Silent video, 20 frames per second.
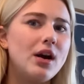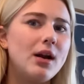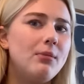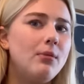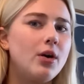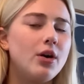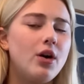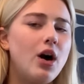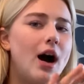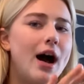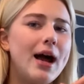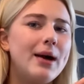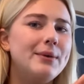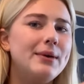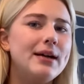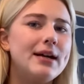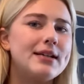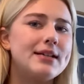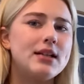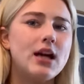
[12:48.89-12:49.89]
I'm on a high
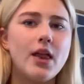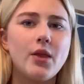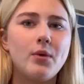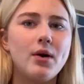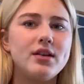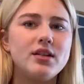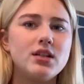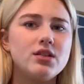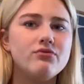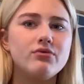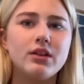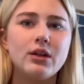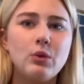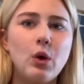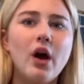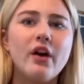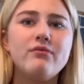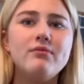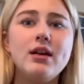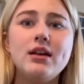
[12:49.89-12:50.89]
one because the other one didn't really
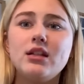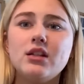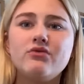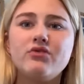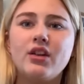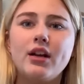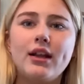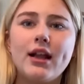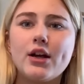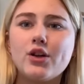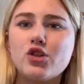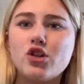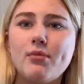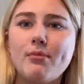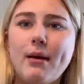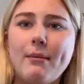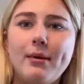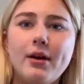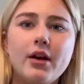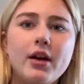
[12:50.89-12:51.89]
work for me. It didn't really like stop
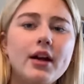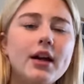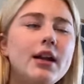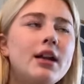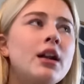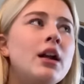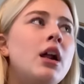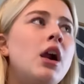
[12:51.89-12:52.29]
my period.